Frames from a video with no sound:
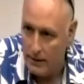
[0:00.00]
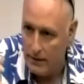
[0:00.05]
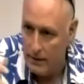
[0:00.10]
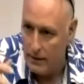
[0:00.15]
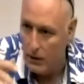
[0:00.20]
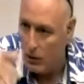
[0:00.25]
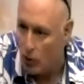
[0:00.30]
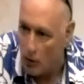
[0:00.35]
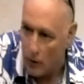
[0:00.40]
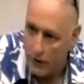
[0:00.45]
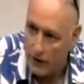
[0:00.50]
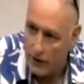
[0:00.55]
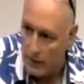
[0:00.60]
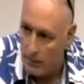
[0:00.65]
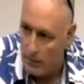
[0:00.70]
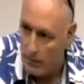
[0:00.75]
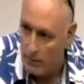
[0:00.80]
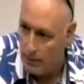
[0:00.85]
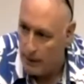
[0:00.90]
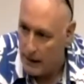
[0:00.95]
current
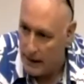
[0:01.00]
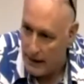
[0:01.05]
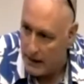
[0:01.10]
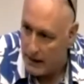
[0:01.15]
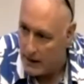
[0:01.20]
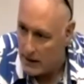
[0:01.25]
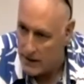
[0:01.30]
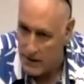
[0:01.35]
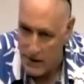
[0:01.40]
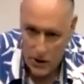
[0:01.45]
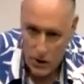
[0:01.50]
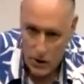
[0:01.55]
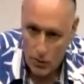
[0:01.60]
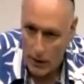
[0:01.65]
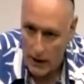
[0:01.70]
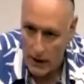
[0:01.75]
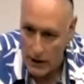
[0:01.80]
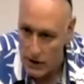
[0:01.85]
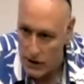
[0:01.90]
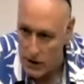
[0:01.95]
political
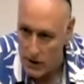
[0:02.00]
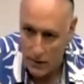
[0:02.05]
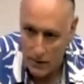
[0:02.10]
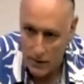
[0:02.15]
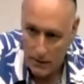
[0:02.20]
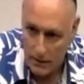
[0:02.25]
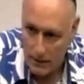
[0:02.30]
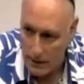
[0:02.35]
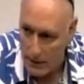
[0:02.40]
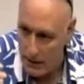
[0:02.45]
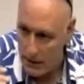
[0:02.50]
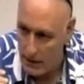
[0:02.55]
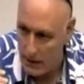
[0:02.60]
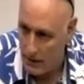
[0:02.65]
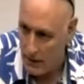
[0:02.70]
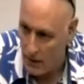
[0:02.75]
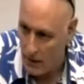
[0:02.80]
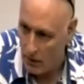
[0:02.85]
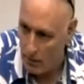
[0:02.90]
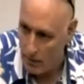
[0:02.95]
situation. You
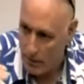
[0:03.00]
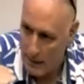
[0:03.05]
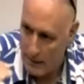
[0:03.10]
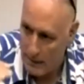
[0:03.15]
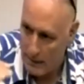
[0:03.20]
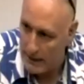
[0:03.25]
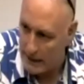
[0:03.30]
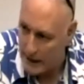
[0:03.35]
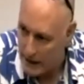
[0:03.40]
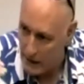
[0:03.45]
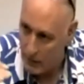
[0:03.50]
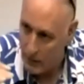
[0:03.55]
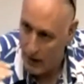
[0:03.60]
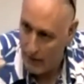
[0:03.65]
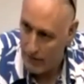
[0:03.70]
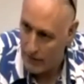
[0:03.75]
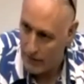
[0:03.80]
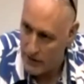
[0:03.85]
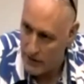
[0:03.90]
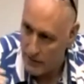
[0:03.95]
know, people need
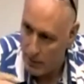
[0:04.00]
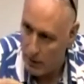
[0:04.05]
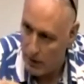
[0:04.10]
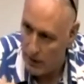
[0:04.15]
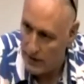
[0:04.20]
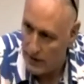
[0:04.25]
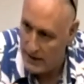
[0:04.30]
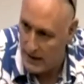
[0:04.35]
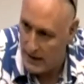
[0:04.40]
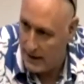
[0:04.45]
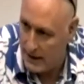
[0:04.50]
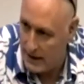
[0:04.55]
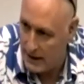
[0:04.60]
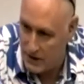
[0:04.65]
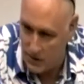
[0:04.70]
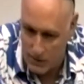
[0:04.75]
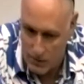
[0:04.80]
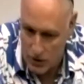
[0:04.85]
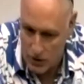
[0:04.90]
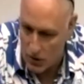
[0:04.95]
reference points. They need
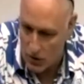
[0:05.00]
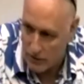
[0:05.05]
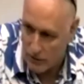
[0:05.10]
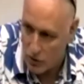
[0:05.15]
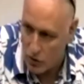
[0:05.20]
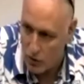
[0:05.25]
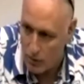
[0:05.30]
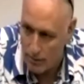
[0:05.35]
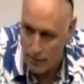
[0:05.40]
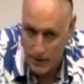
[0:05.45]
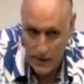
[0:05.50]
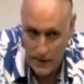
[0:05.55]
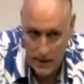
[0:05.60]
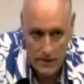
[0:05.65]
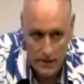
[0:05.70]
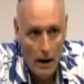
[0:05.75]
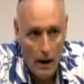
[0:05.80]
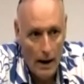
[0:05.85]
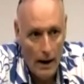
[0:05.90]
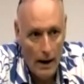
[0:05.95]
some sort of compass.
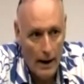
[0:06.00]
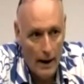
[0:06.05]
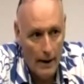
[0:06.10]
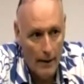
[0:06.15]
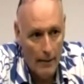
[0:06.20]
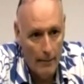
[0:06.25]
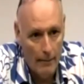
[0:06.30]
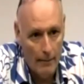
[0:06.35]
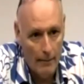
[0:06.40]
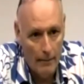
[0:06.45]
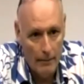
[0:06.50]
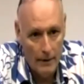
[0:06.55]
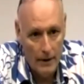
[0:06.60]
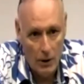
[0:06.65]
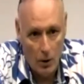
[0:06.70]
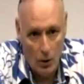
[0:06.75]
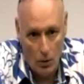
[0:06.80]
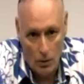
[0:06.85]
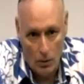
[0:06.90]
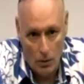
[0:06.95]
You
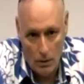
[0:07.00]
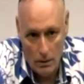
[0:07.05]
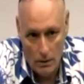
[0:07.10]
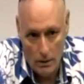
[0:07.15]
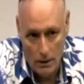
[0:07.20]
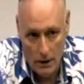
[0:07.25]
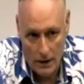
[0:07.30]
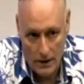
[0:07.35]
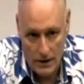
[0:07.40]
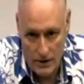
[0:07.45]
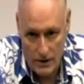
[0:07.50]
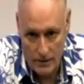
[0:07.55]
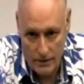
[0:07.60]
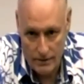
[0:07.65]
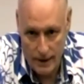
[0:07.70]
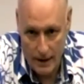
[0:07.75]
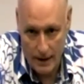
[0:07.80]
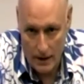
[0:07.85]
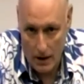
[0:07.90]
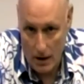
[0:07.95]
know, lots
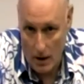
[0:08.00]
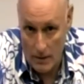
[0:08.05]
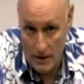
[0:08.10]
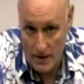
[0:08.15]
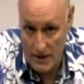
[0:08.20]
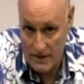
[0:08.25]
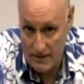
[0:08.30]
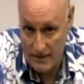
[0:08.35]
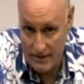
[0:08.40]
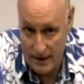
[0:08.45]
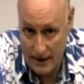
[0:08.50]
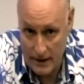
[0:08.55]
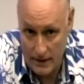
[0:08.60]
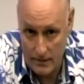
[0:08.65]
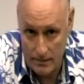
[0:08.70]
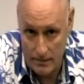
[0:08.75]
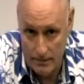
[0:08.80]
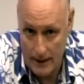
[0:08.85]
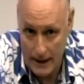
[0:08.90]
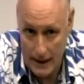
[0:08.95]
of comrades, in fact,
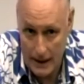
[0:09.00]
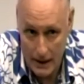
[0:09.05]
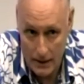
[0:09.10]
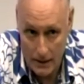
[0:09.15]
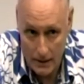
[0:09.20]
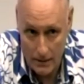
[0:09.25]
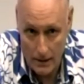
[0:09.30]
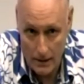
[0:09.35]
many,